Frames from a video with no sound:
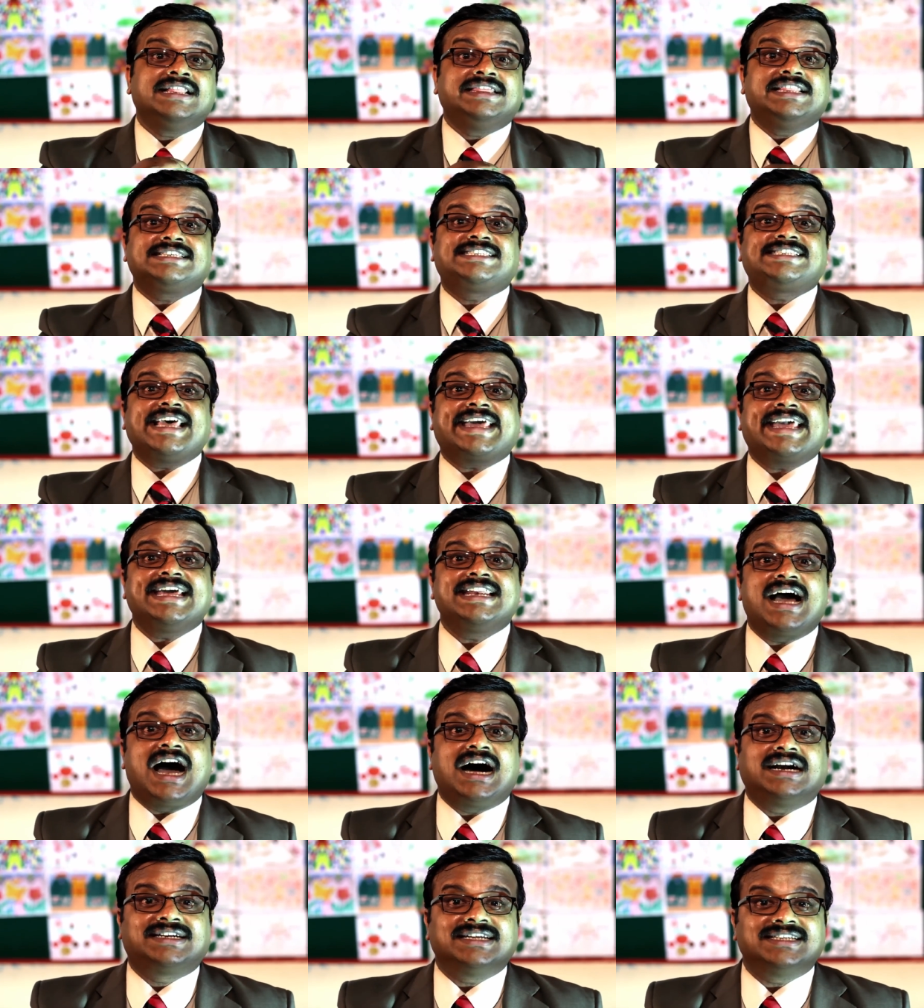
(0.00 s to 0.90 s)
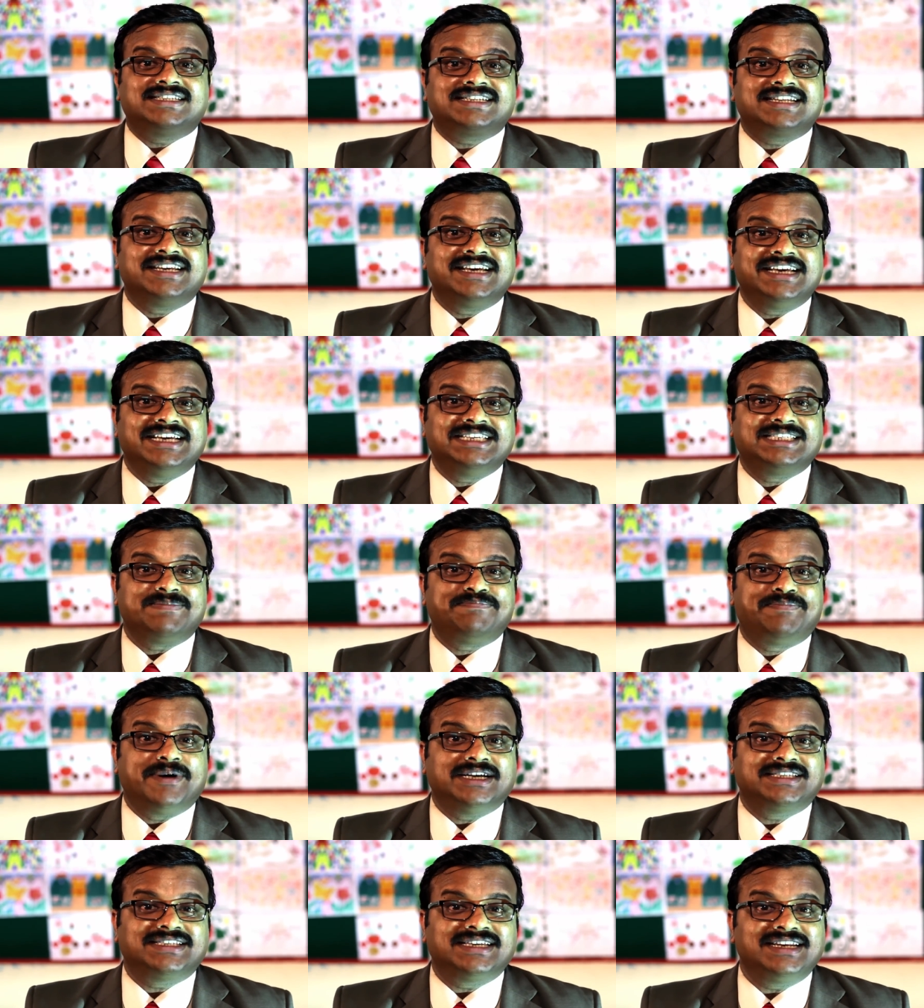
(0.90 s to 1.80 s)
The second artist is a
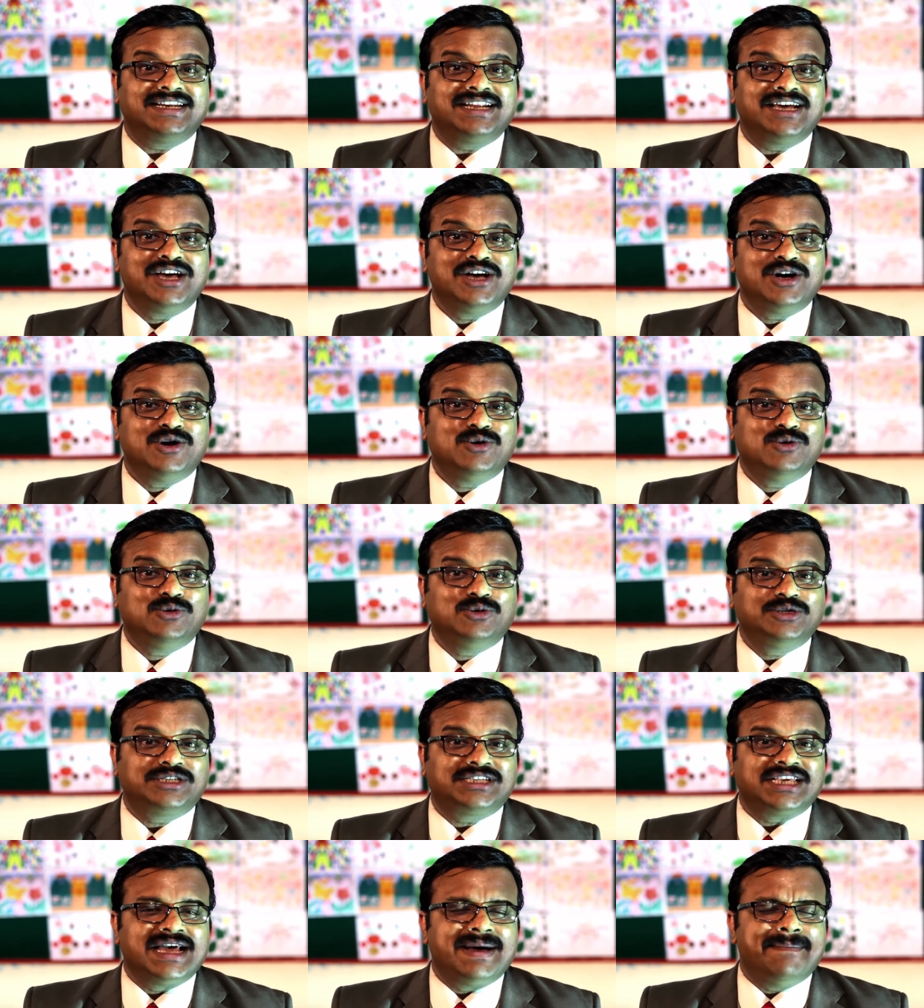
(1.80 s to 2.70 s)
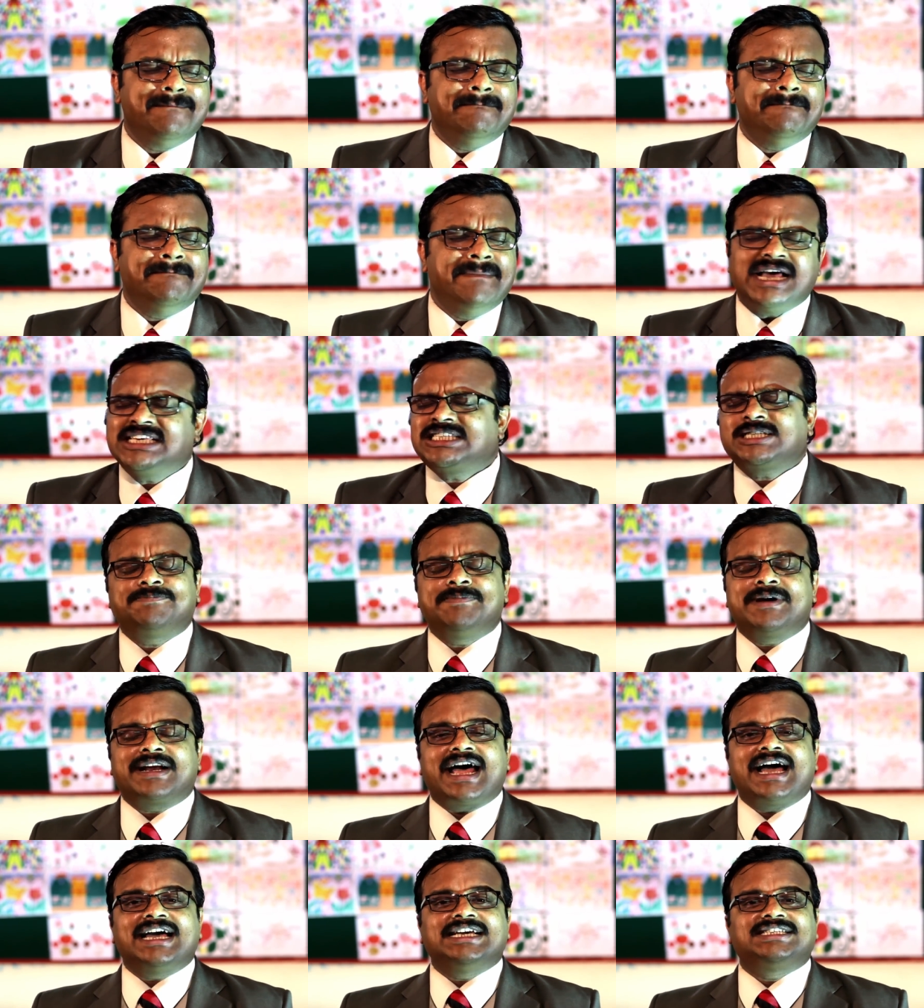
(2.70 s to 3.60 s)
person who's
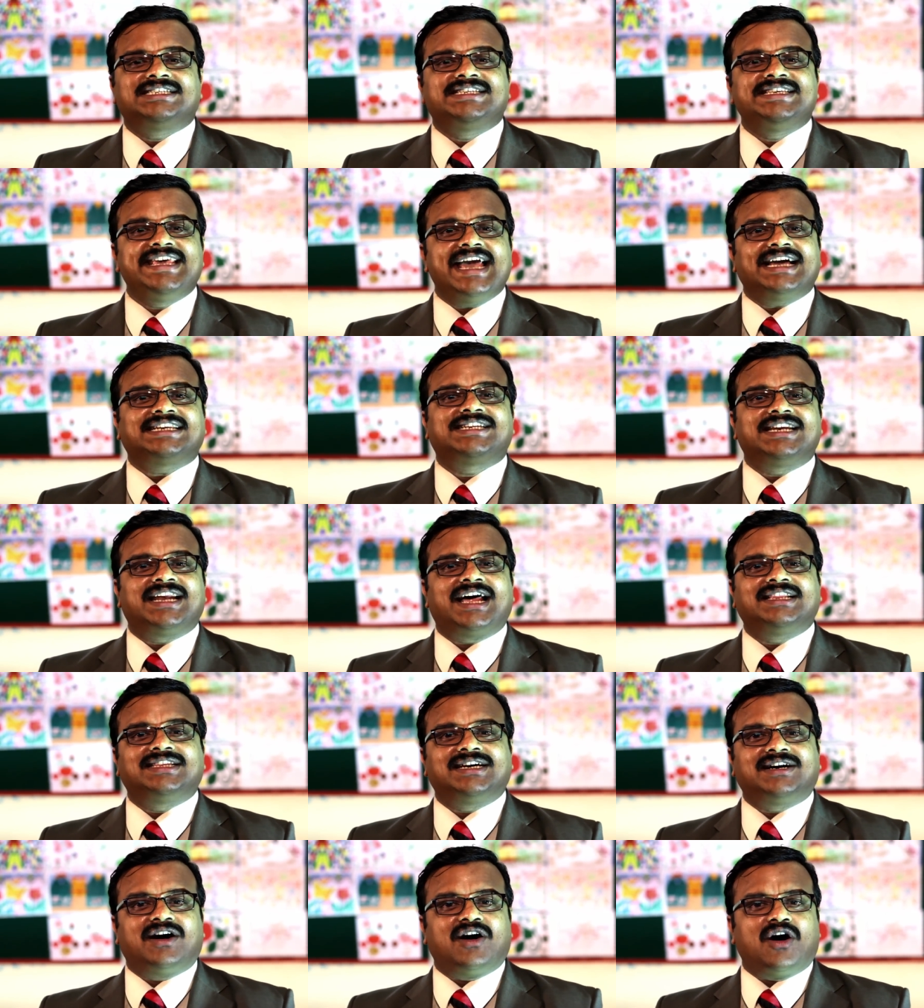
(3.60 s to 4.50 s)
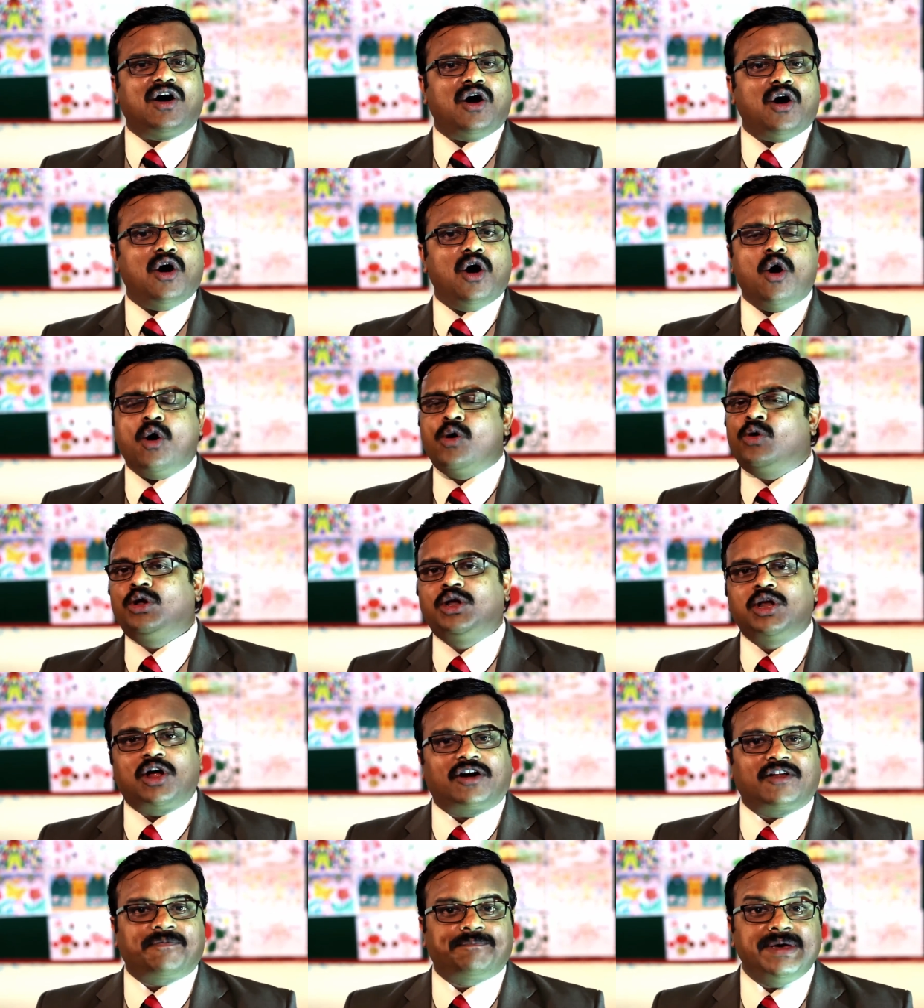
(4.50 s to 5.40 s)
mesmerized yet another whole
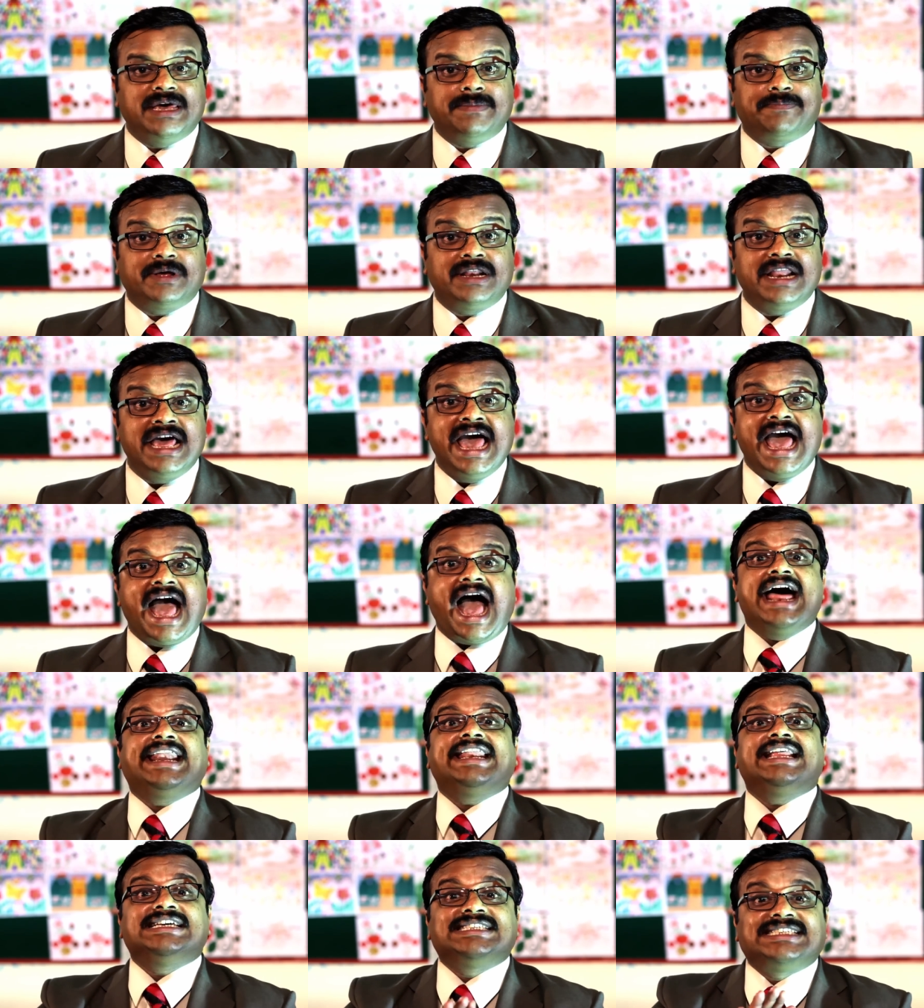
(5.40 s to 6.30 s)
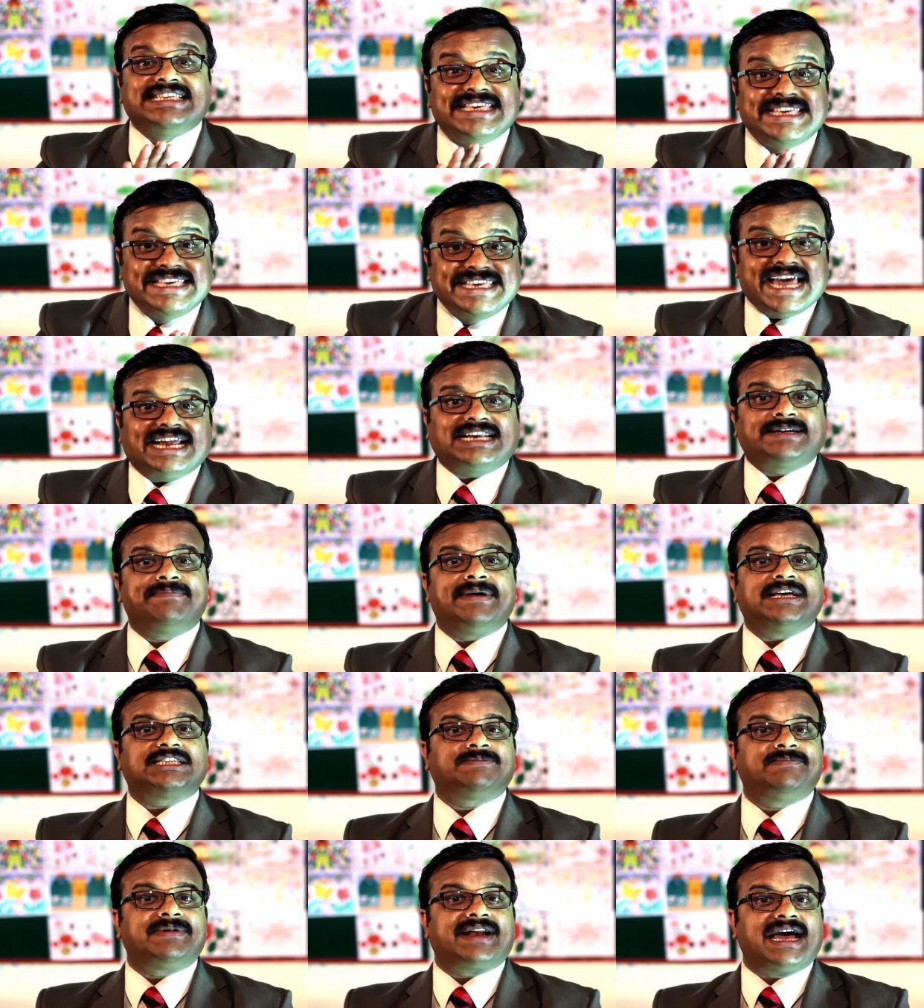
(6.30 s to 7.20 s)
lot of people and is yet
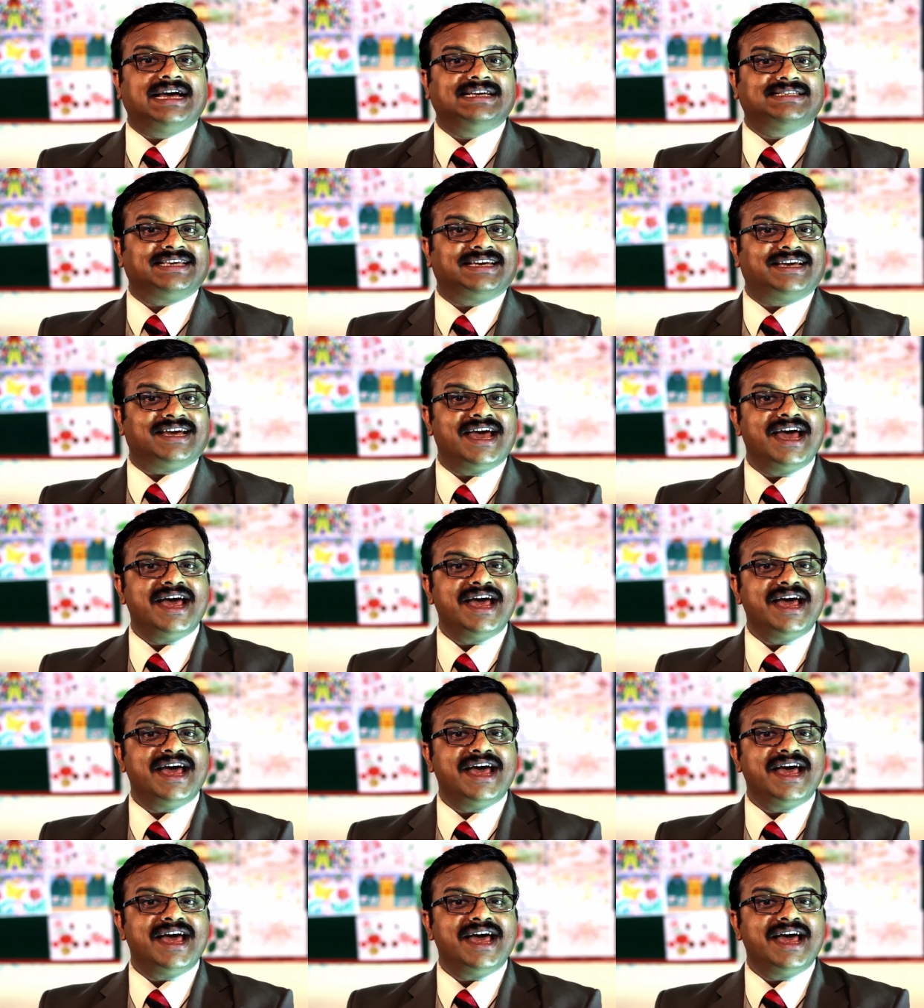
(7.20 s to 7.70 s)
mesmerizing.